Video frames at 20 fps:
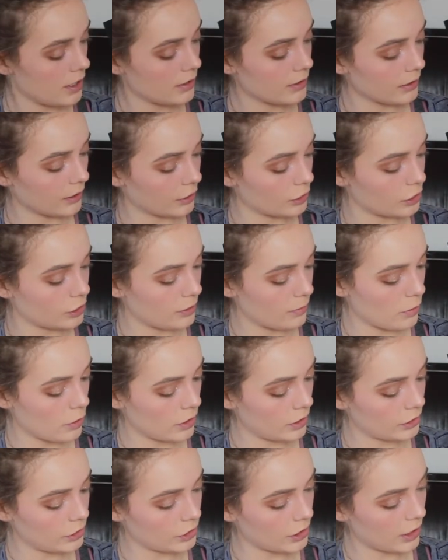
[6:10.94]
It's like a
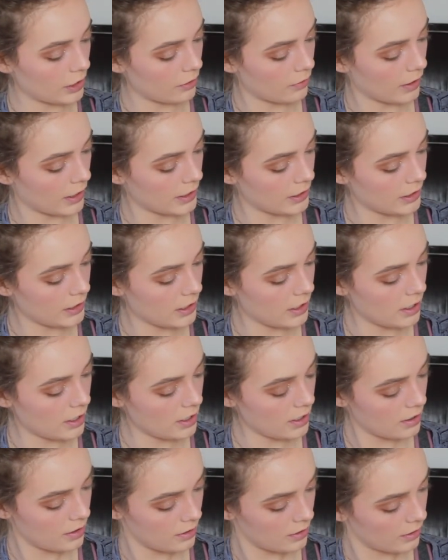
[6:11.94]
shimmery shade right here,
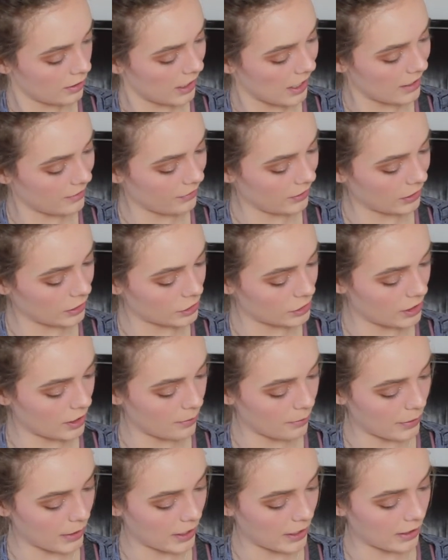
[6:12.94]
kind of like a
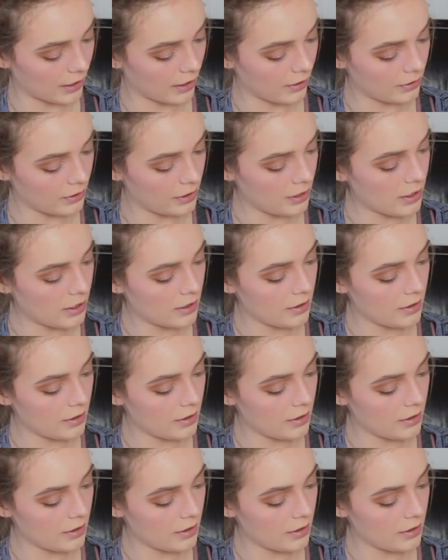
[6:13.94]
champagne color.